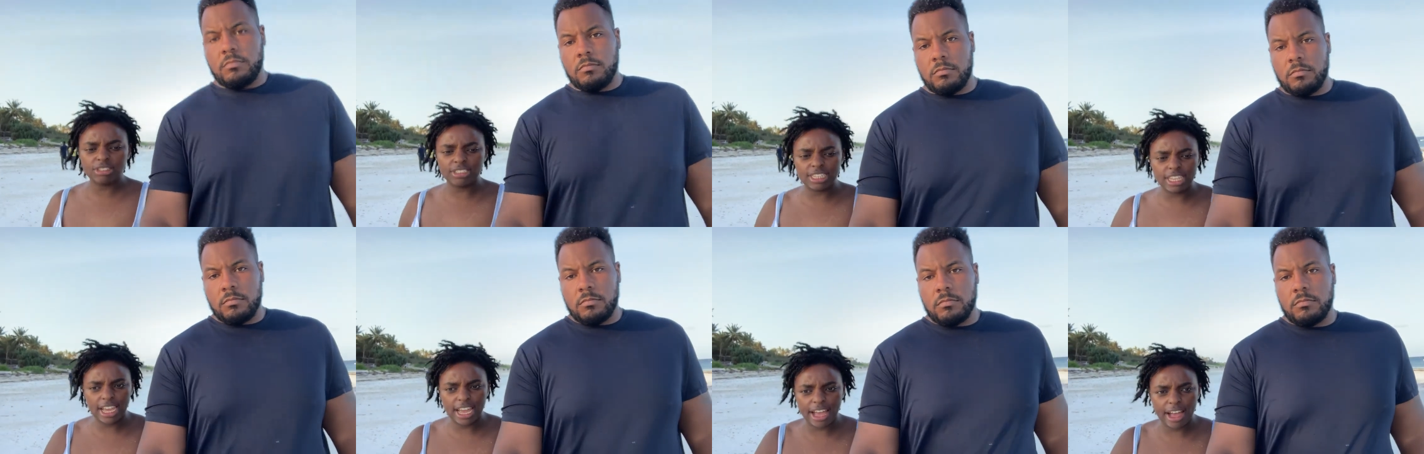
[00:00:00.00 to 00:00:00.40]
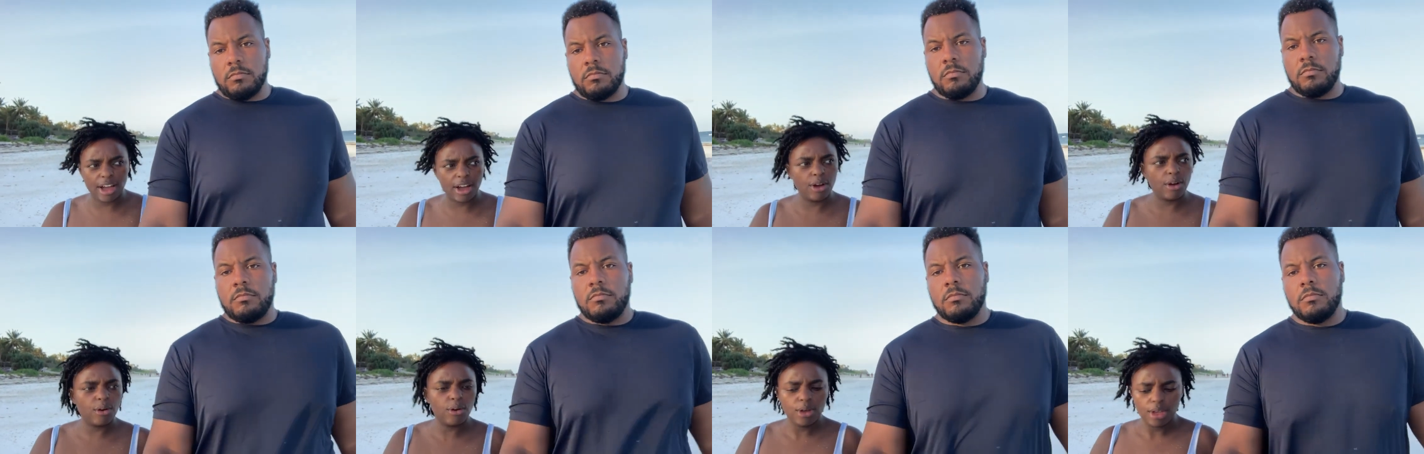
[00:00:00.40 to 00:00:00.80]

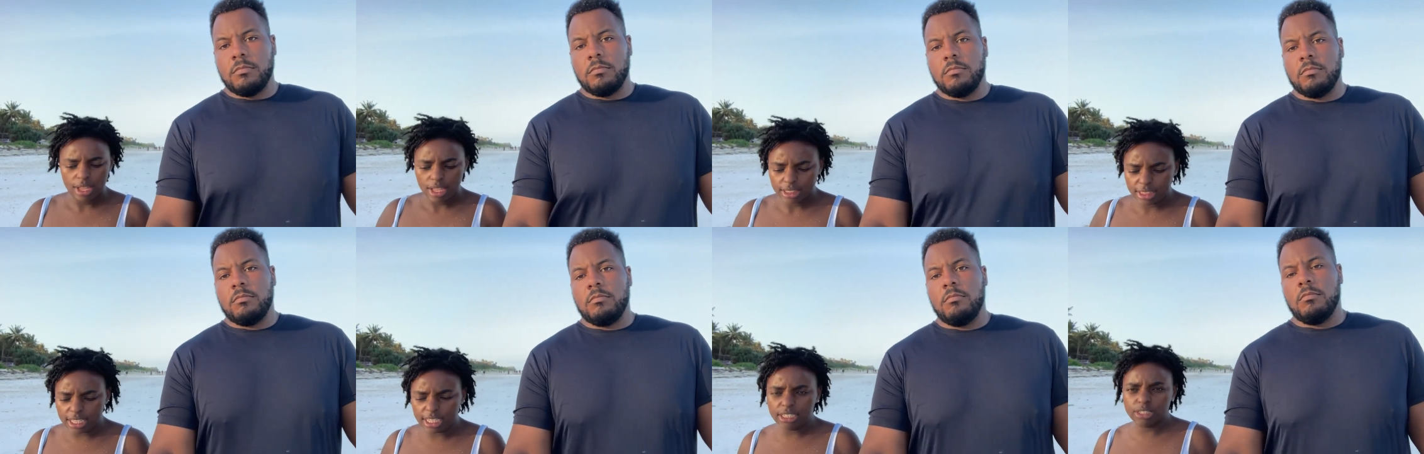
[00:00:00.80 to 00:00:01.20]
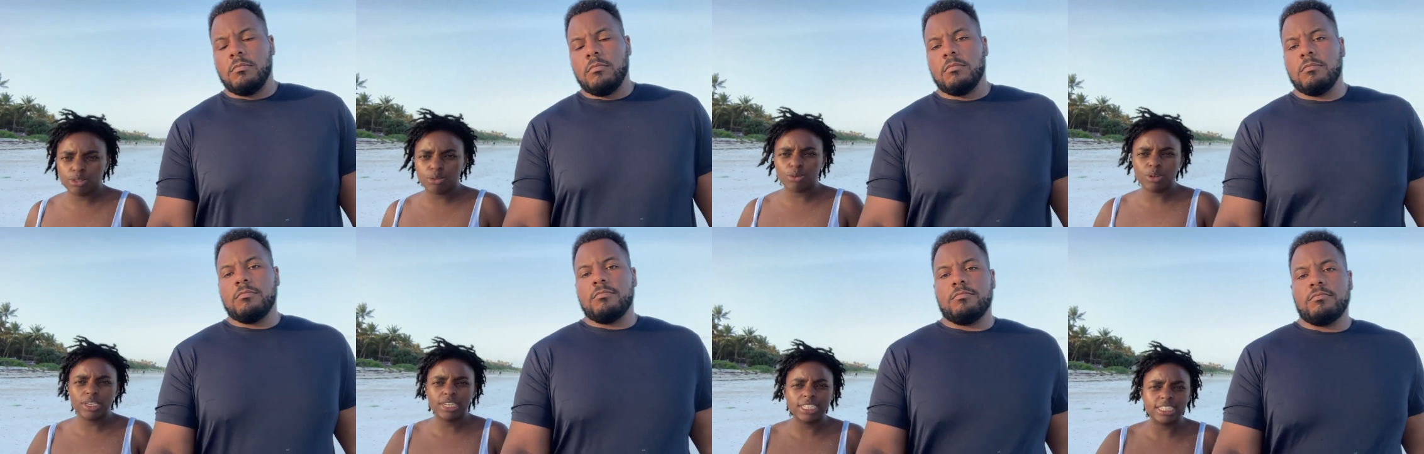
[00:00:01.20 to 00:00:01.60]
Speaker 1: how things
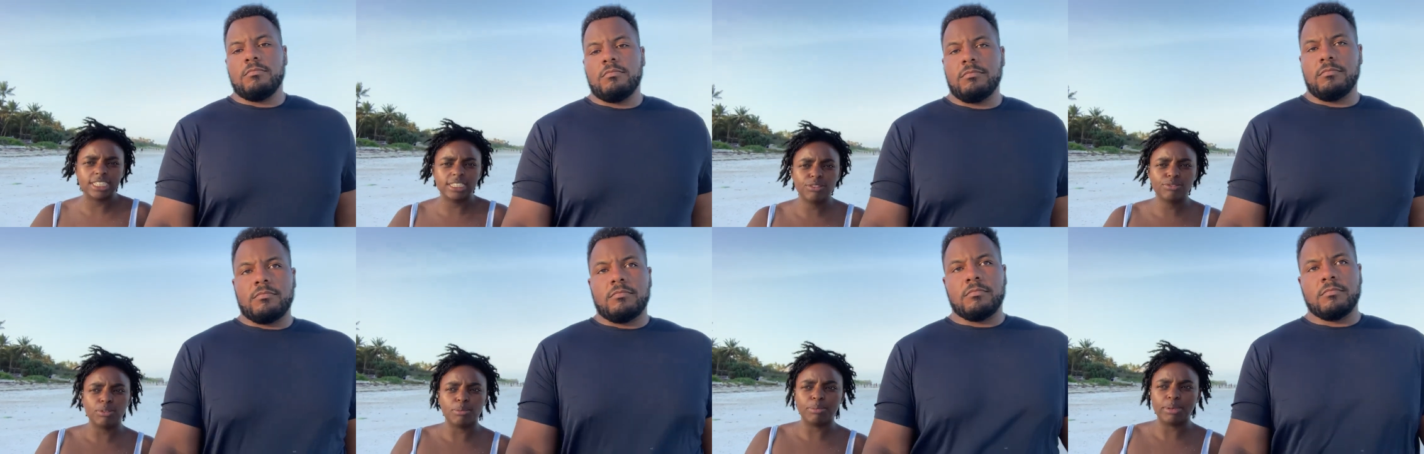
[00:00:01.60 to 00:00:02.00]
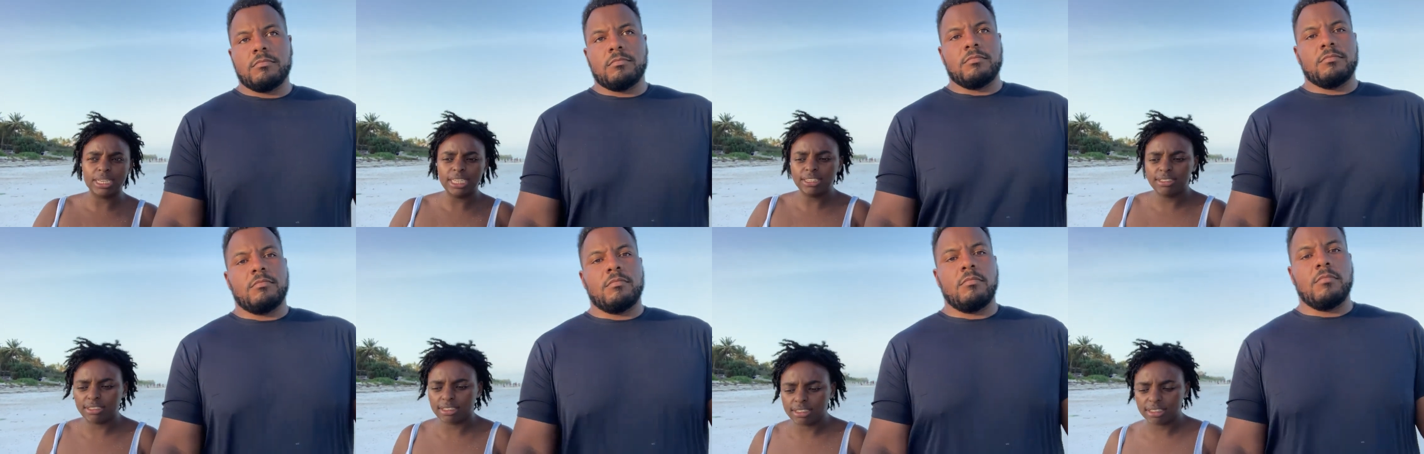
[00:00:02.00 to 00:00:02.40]
work in different
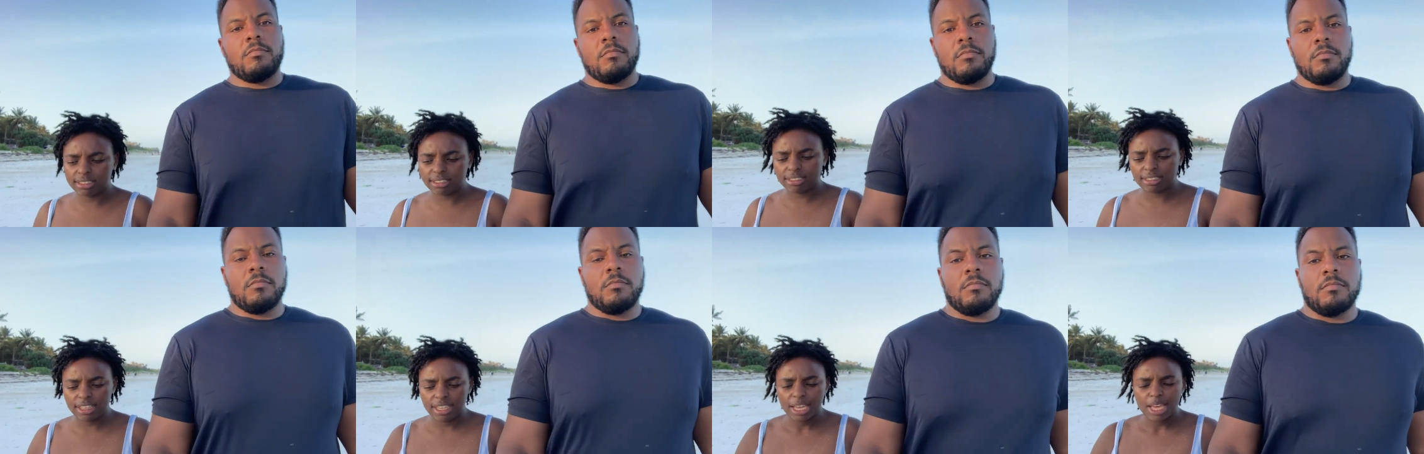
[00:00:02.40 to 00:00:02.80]
places